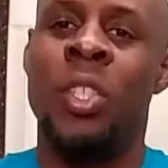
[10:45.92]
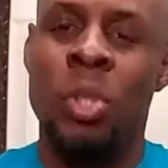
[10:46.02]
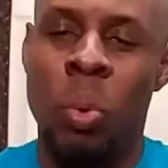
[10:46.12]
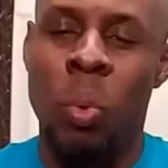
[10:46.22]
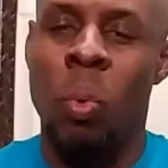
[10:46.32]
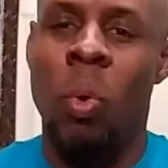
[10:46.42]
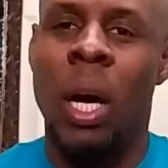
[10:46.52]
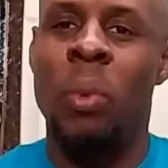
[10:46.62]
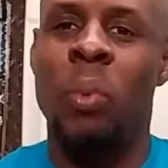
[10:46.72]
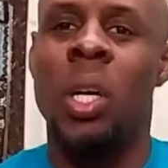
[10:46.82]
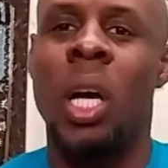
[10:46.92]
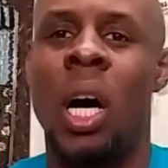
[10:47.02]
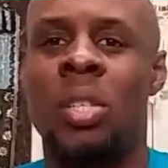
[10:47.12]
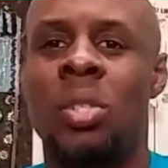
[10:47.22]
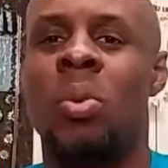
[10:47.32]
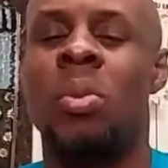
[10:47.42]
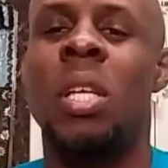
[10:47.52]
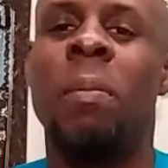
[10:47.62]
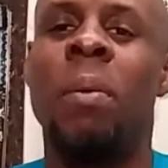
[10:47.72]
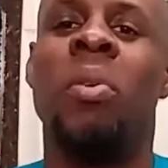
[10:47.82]
2, and we'll also
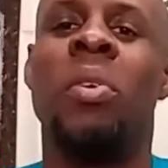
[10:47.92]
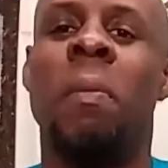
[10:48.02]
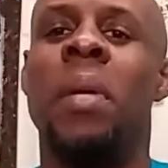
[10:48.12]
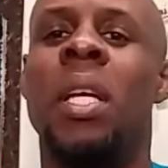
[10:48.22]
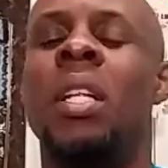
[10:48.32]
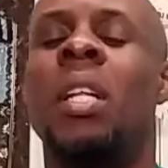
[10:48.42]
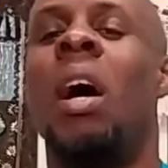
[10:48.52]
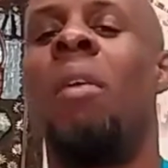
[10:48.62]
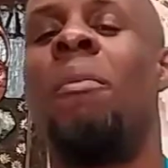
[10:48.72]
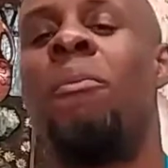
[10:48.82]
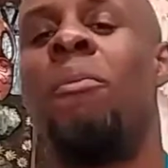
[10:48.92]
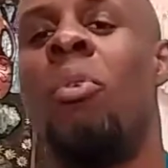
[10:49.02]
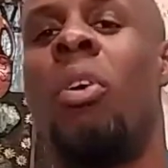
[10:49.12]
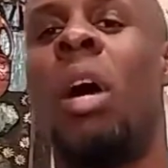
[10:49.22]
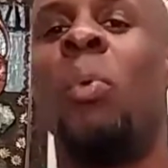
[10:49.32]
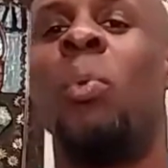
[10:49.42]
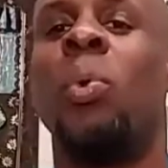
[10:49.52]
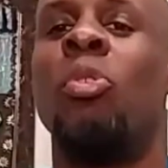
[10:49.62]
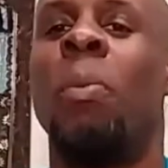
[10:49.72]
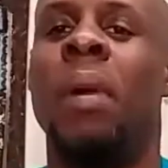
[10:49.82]
skip out the beat on 4, and
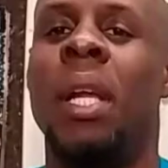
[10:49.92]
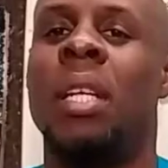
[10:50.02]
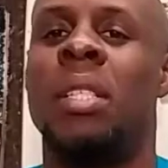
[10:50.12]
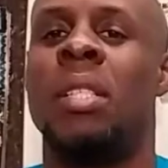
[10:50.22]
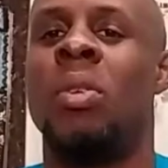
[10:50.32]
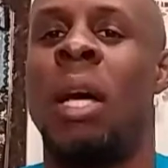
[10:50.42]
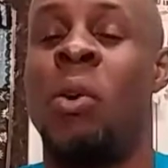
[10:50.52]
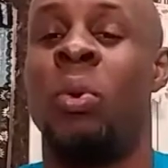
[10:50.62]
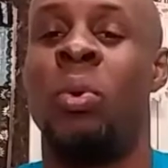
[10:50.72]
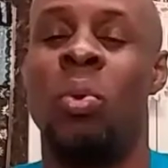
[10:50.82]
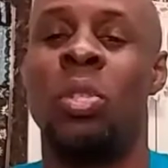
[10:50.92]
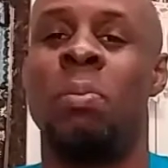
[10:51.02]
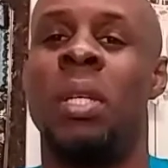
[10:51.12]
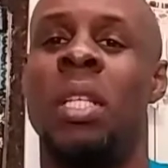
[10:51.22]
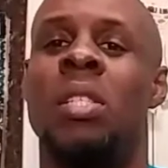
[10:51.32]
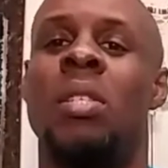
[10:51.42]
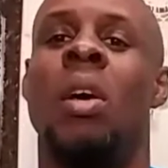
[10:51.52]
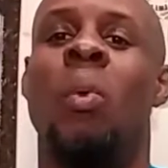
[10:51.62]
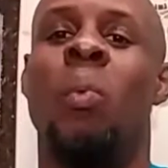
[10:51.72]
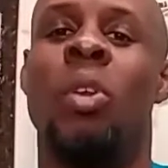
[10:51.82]
would replace those beats
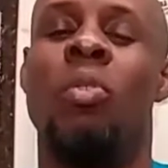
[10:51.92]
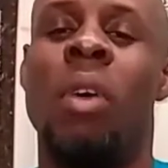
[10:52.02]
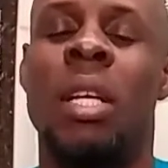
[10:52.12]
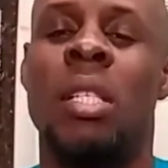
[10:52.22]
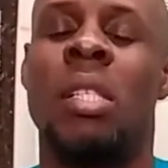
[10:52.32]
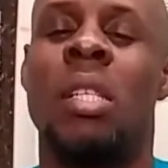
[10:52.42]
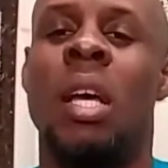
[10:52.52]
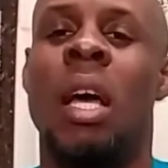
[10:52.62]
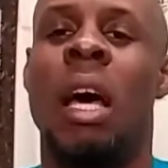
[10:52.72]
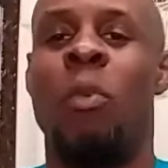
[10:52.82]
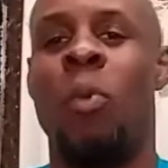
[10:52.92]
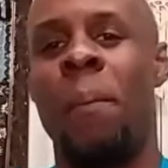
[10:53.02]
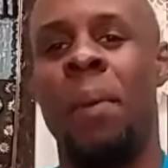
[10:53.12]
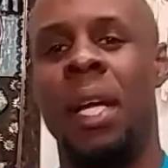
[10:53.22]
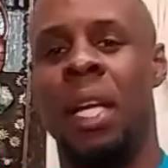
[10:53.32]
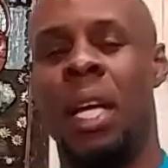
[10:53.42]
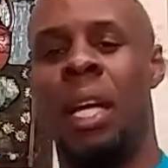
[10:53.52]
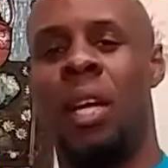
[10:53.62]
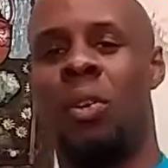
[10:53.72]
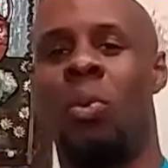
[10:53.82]
with rest. And we're playing
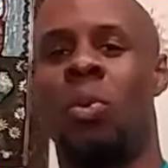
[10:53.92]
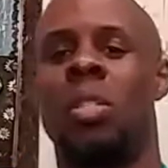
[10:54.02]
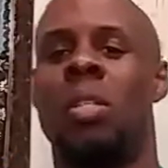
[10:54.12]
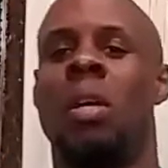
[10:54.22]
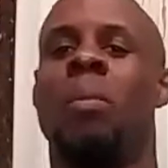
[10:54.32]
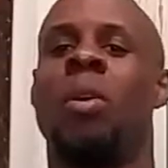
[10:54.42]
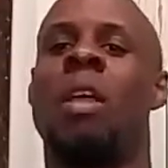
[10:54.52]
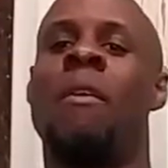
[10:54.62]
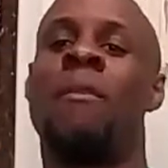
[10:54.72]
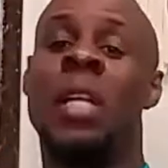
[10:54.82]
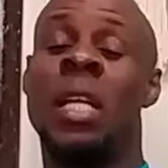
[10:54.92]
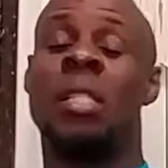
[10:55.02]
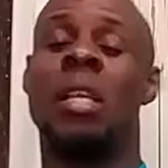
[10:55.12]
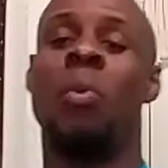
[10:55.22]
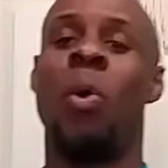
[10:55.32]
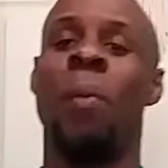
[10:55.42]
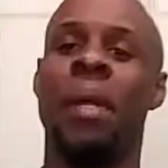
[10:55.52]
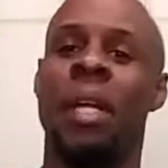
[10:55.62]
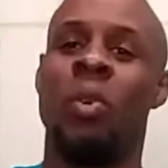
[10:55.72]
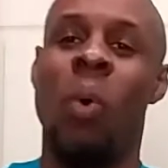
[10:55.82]
8 notes. But if, let's say, we're
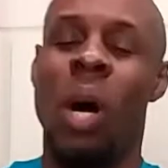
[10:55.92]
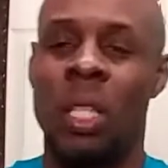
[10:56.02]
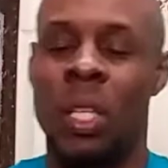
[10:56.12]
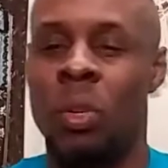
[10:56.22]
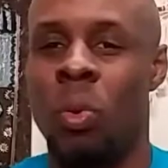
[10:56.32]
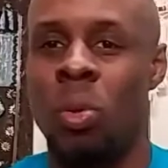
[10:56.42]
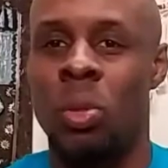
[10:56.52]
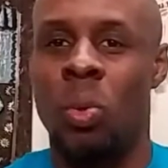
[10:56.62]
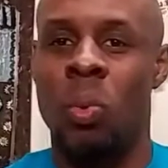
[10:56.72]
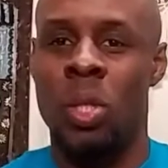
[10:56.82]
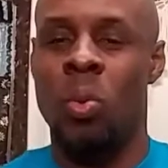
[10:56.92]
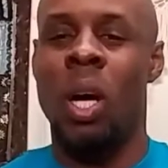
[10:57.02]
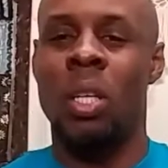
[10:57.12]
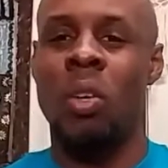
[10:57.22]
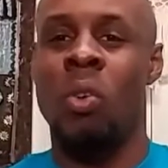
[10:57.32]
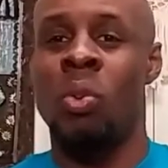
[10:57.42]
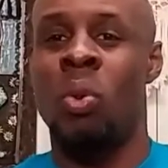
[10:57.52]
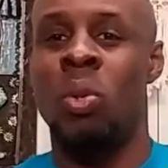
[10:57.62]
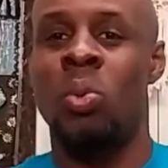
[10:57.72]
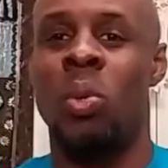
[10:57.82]
playing quarter notes, which quarter
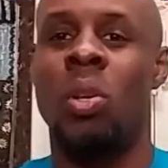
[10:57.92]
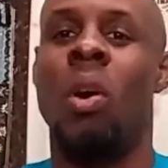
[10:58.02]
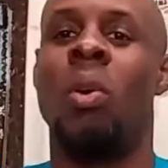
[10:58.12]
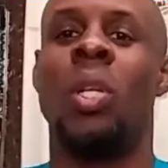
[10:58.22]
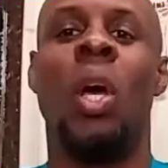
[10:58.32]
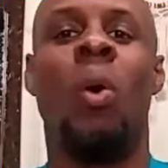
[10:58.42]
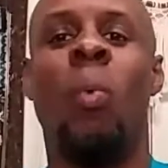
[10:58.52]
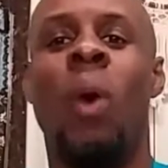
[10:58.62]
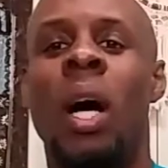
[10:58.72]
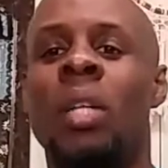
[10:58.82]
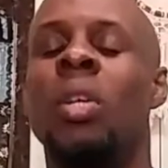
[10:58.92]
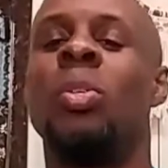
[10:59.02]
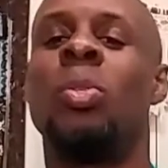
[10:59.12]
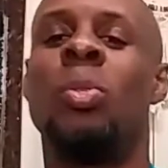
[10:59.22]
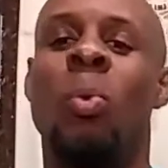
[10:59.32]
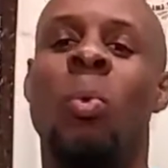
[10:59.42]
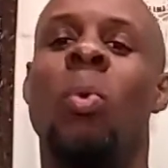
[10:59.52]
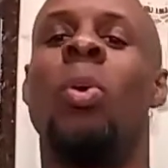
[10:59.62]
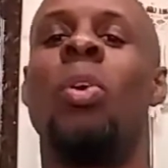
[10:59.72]
notes would count 1, 2,